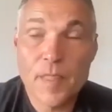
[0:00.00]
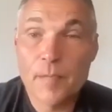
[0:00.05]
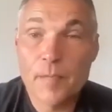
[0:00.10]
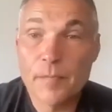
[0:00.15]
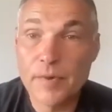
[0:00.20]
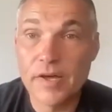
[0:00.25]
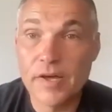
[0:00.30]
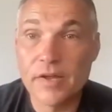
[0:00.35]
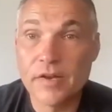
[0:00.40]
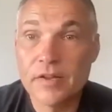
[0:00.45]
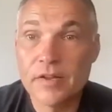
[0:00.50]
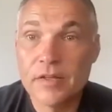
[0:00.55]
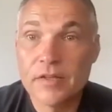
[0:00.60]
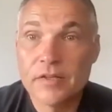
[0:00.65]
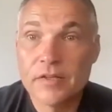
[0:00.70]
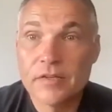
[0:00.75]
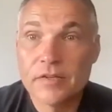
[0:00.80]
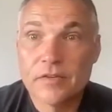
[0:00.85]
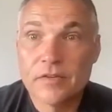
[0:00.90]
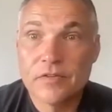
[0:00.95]
But
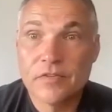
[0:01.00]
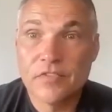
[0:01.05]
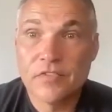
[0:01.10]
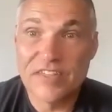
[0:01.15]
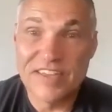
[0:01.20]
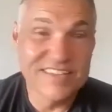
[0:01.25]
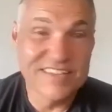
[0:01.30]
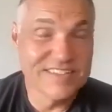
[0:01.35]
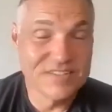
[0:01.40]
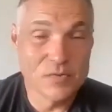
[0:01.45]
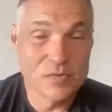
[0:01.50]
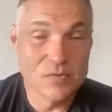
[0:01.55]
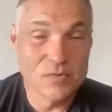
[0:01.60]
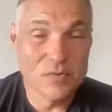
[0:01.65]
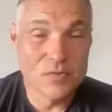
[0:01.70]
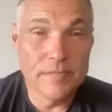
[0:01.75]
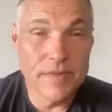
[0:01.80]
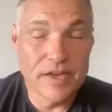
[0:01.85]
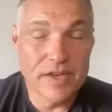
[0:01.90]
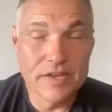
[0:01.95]
things that
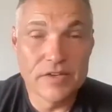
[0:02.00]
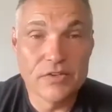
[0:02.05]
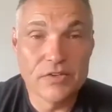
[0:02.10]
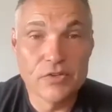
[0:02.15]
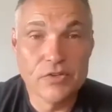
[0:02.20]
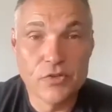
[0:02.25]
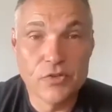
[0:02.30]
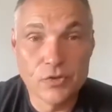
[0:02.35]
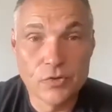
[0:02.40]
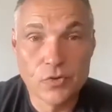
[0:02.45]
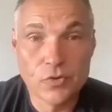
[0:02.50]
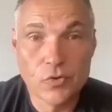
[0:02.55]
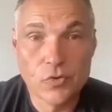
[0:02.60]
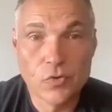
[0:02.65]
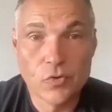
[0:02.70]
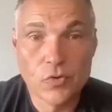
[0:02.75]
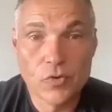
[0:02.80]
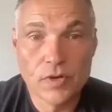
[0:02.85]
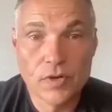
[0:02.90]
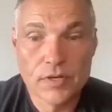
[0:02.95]
we may
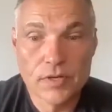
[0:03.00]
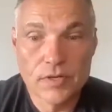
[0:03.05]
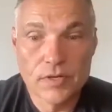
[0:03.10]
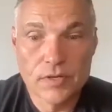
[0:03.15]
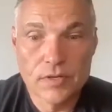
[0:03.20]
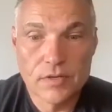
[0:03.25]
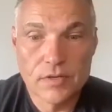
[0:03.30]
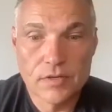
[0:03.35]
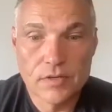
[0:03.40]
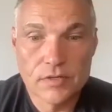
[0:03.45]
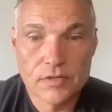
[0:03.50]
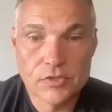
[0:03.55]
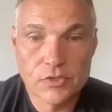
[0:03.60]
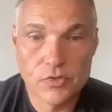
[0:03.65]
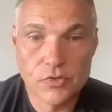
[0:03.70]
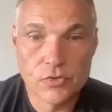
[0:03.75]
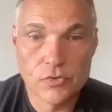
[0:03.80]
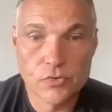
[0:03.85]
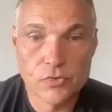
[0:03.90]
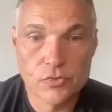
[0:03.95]
do
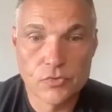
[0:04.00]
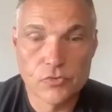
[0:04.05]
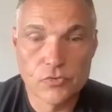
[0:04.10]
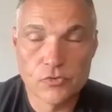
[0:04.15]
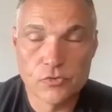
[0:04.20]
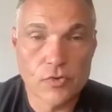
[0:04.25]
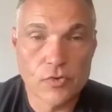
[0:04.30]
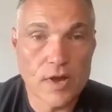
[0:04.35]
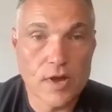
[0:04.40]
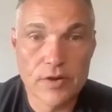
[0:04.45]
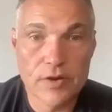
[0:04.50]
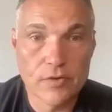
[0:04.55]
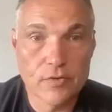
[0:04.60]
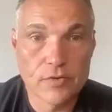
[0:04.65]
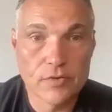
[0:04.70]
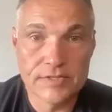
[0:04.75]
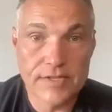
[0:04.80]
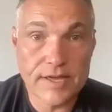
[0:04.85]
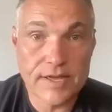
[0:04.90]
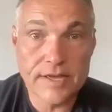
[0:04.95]
to try to
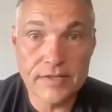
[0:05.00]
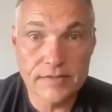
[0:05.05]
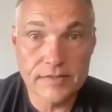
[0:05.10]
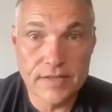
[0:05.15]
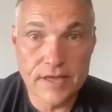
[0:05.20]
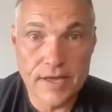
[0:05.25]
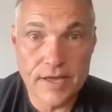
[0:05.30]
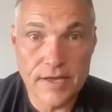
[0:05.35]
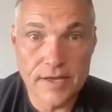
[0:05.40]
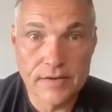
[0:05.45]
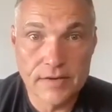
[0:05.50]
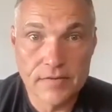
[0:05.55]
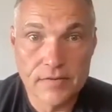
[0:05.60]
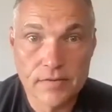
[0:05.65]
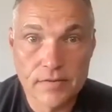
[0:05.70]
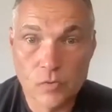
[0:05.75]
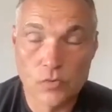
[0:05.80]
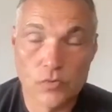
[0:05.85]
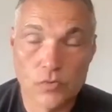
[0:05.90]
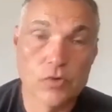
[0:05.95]
attain that,
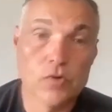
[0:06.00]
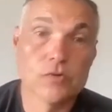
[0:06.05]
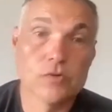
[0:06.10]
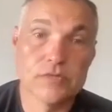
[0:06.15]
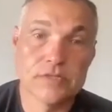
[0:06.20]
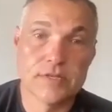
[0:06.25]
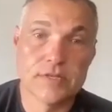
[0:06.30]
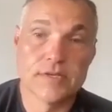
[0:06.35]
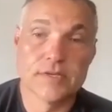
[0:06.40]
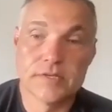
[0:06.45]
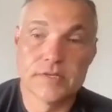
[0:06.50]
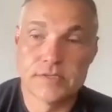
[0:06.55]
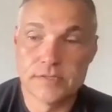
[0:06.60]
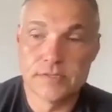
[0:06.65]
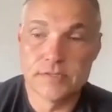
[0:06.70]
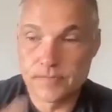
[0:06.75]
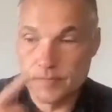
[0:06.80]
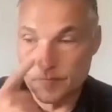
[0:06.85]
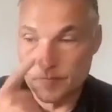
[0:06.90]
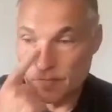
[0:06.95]
or those
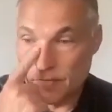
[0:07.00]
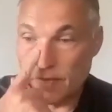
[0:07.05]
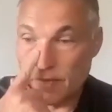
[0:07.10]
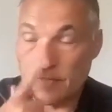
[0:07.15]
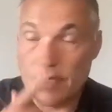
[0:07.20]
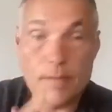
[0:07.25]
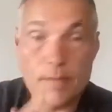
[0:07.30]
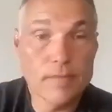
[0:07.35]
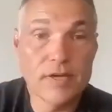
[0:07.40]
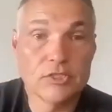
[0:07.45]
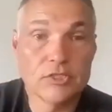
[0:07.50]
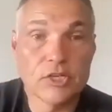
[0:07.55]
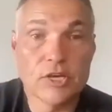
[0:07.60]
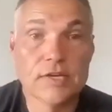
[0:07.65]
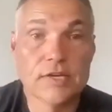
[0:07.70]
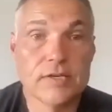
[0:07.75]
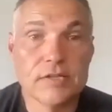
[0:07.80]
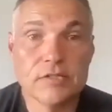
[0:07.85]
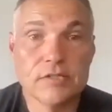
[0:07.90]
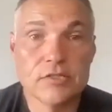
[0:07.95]
things, that may
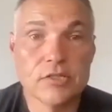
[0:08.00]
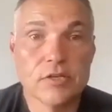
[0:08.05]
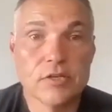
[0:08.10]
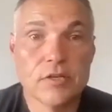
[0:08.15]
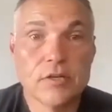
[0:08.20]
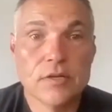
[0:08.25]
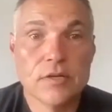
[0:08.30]
change.